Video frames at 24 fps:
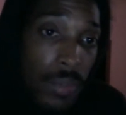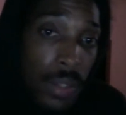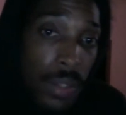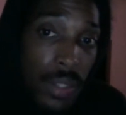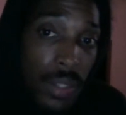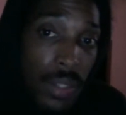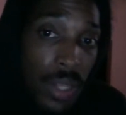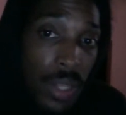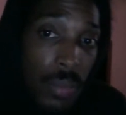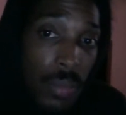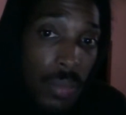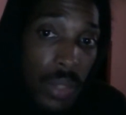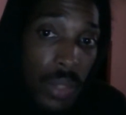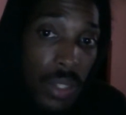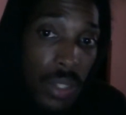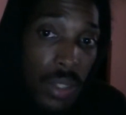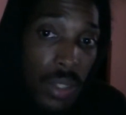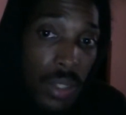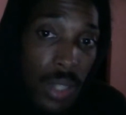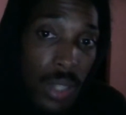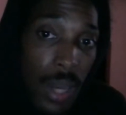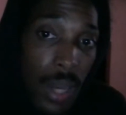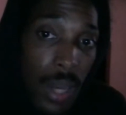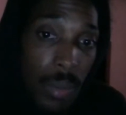same reasons
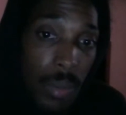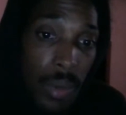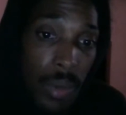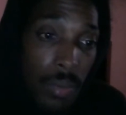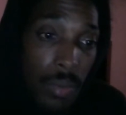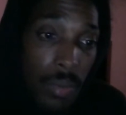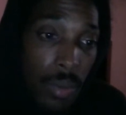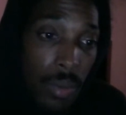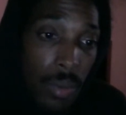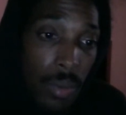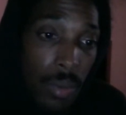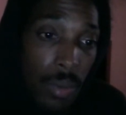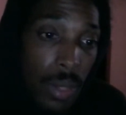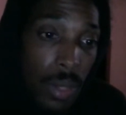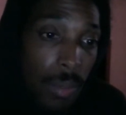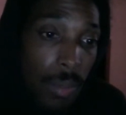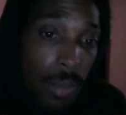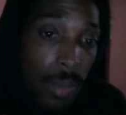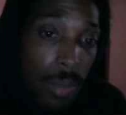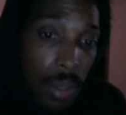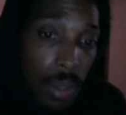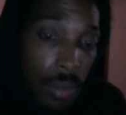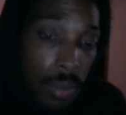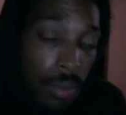that I pray for when I'm
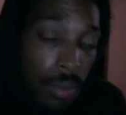low.